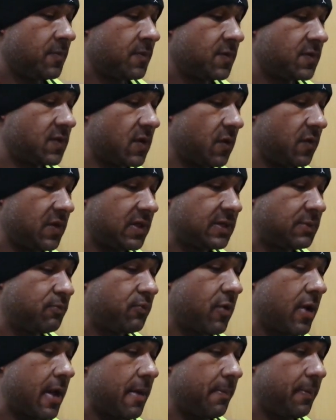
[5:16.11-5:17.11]
So
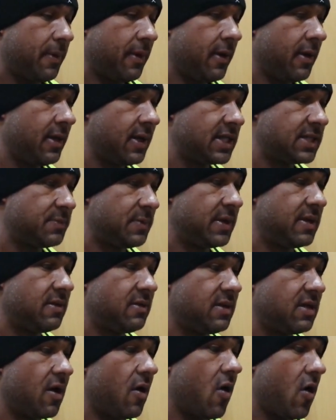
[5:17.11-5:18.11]
this prep has
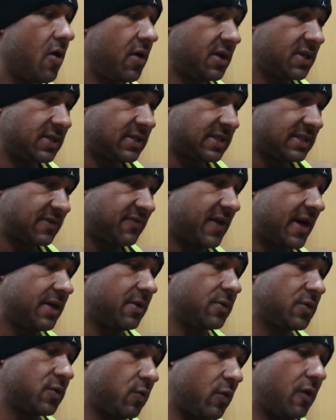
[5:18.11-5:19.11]
been the hardest, this
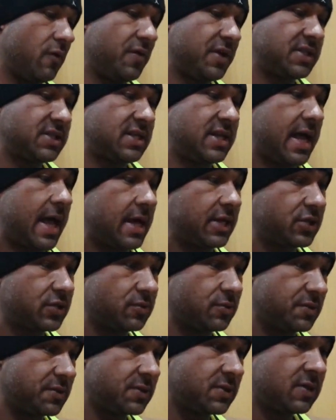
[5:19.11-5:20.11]
final 12 weeks of
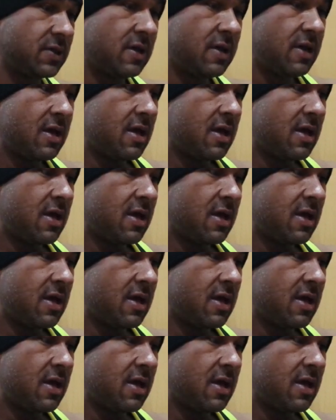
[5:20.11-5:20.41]
Nationals.